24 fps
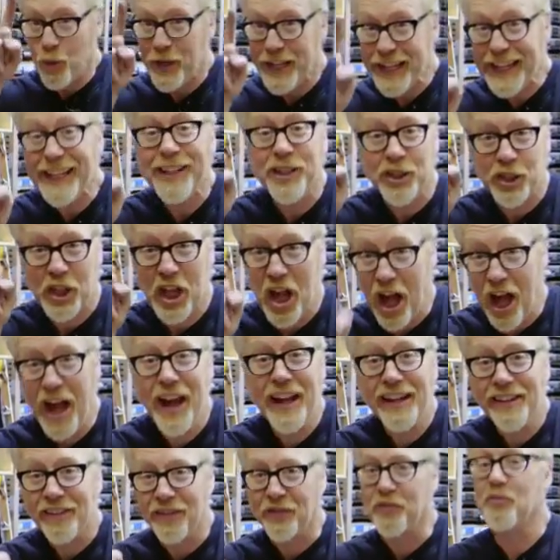Eagle
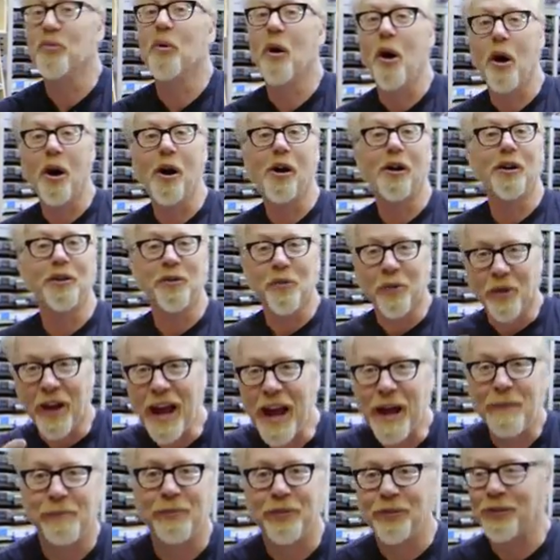eyes, you are
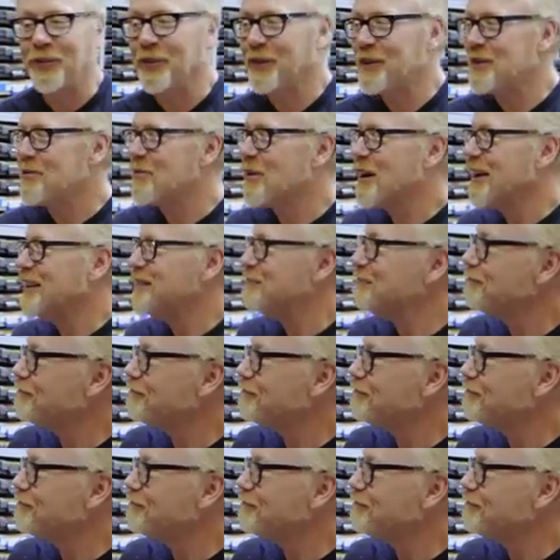absolutely right.